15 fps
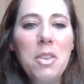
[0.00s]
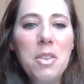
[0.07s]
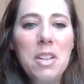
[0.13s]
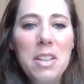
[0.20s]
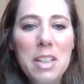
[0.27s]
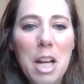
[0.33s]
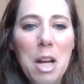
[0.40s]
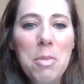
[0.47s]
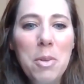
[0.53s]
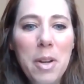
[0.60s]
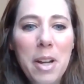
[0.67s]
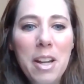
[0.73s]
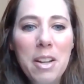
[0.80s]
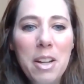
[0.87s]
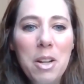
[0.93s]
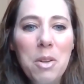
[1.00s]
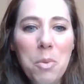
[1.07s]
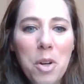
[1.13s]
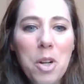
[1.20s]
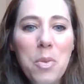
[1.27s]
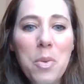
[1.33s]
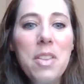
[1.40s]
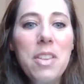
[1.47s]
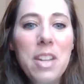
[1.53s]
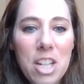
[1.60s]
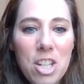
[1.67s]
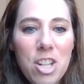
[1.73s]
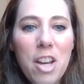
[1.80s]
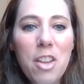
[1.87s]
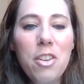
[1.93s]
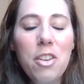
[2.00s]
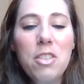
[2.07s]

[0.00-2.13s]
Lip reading: collaborate and work with each other,